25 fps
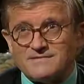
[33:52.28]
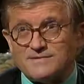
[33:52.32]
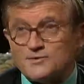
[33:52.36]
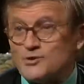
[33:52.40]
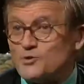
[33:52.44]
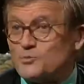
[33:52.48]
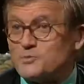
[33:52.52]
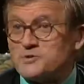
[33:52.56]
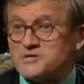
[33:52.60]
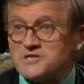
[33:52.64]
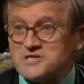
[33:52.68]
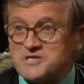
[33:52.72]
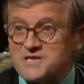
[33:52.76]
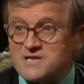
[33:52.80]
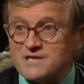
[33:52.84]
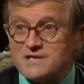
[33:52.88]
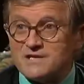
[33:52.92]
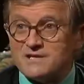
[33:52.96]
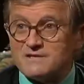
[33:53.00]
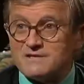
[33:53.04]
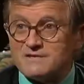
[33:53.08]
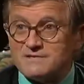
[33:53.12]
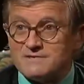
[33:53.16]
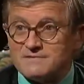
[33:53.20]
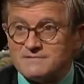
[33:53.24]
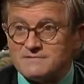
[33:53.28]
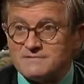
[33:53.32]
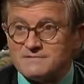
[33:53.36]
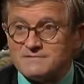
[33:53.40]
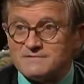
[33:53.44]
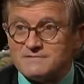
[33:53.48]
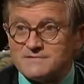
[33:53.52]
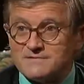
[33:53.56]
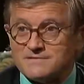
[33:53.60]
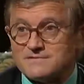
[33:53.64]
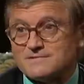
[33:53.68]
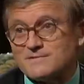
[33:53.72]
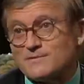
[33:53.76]
nobody in it.
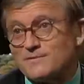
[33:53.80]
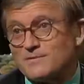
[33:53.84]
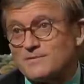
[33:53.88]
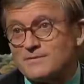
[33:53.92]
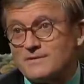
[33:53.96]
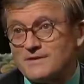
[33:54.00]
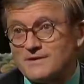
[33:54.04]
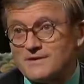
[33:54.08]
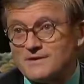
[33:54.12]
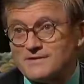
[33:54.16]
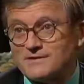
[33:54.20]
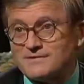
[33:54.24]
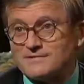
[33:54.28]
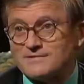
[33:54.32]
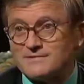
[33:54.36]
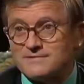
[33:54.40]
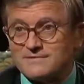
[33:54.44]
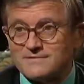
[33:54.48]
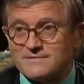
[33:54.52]
It's all right.